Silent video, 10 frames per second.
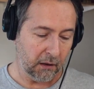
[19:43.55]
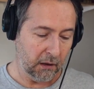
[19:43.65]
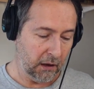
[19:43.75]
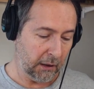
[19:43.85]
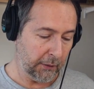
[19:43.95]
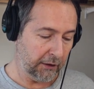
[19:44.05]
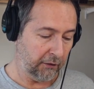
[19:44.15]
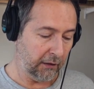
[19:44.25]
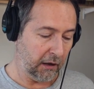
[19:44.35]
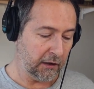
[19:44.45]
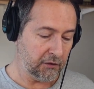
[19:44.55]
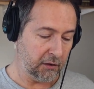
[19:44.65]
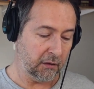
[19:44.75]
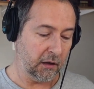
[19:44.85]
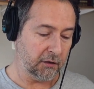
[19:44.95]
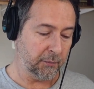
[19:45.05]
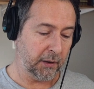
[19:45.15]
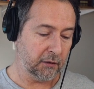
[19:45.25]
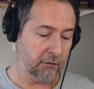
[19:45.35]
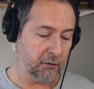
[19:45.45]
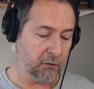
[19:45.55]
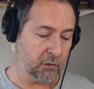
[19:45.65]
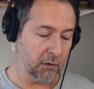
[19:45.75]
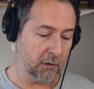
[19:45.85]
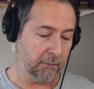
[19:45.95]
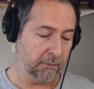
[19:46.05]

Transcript: And now we get to the last, the last part of the surah.